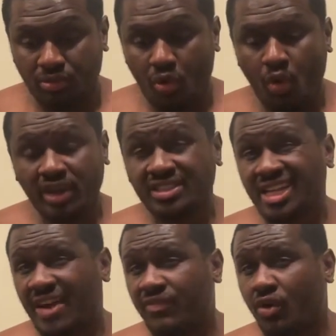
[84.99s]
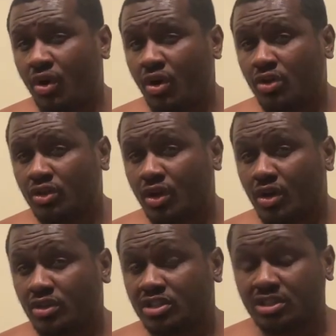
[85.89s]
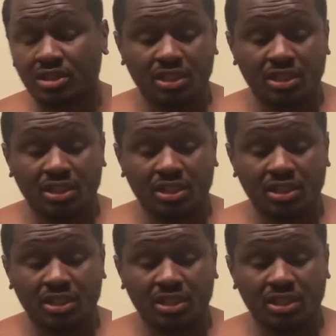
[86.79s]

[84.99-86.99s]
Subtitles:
Corn is not for all dogs.